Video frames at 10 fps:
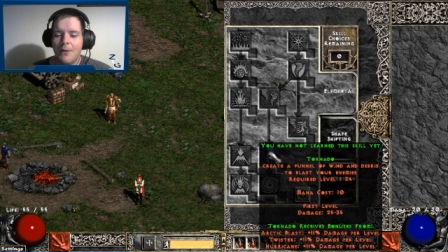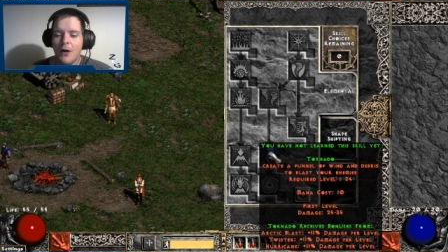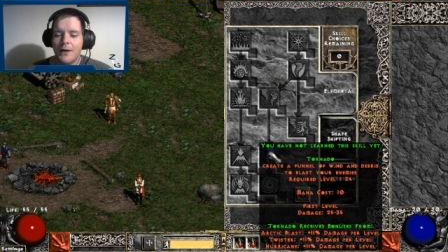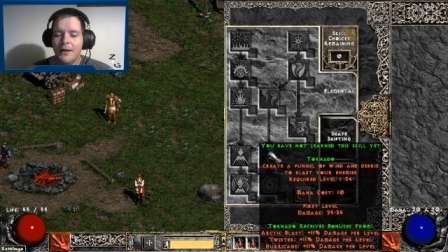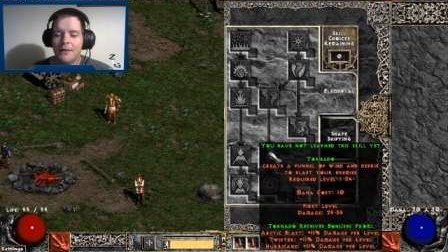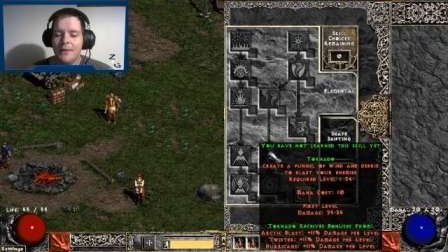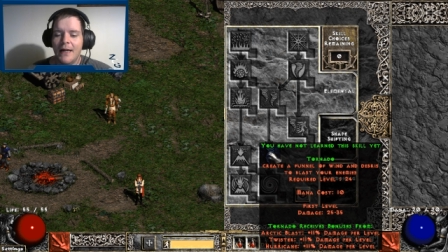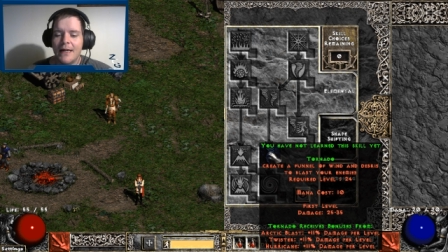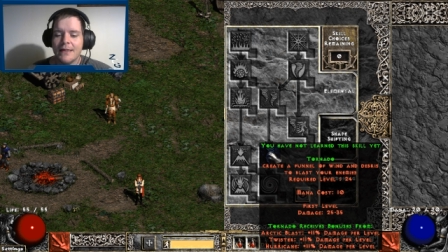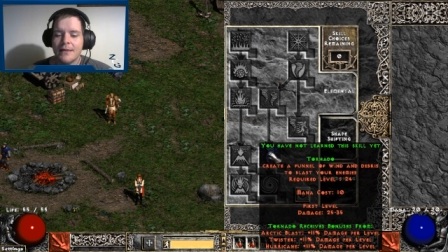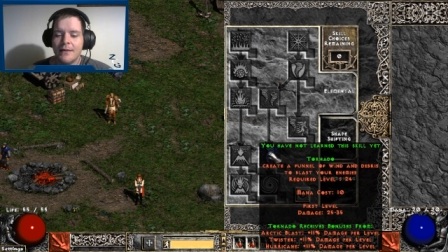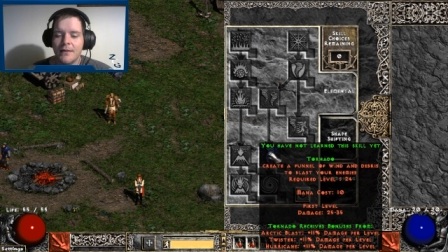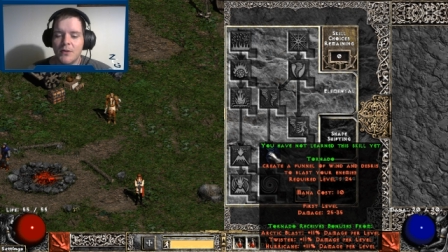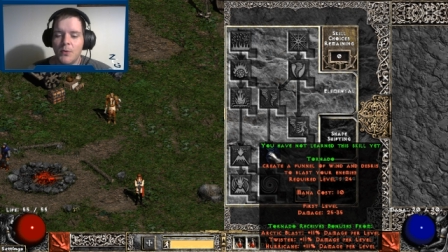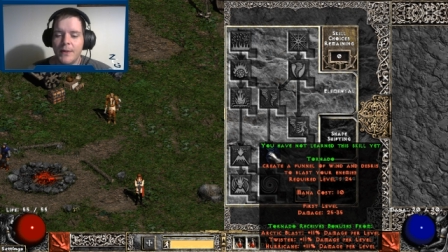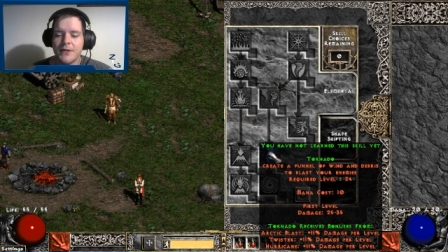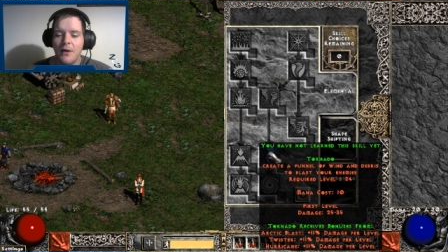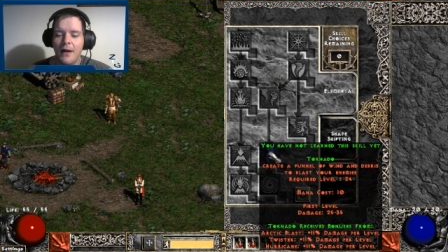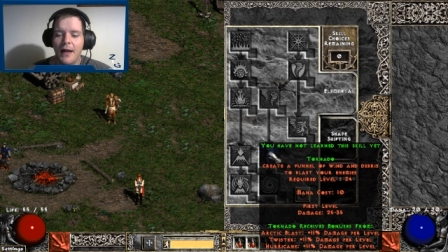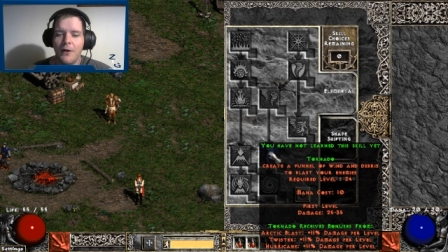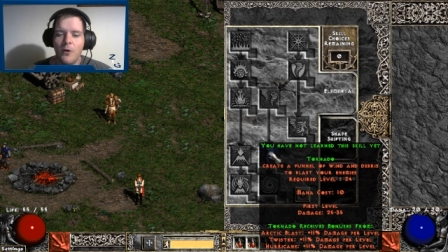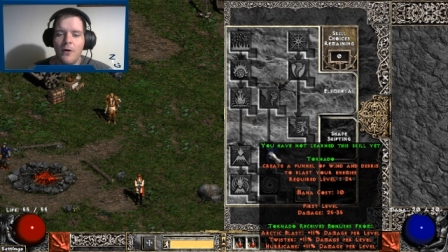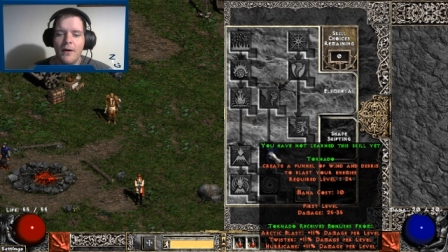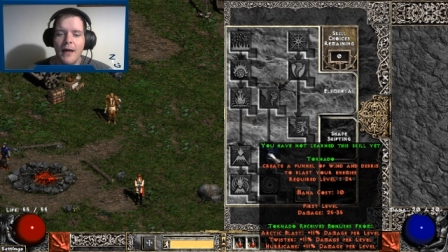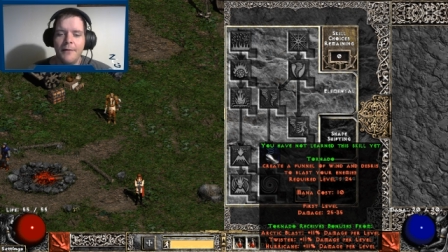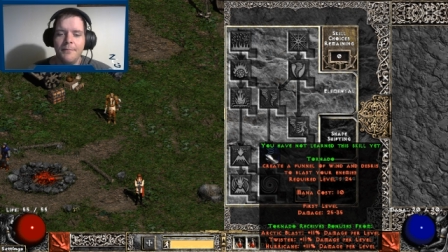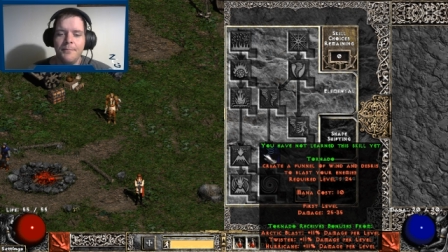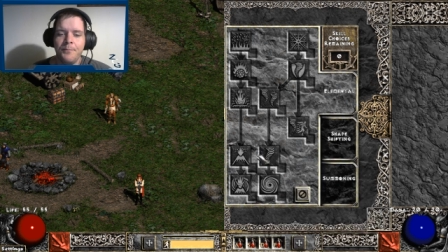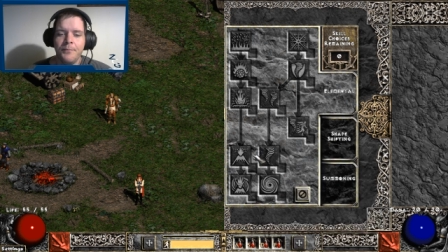Arctic Blast, Twister, and Hurricane.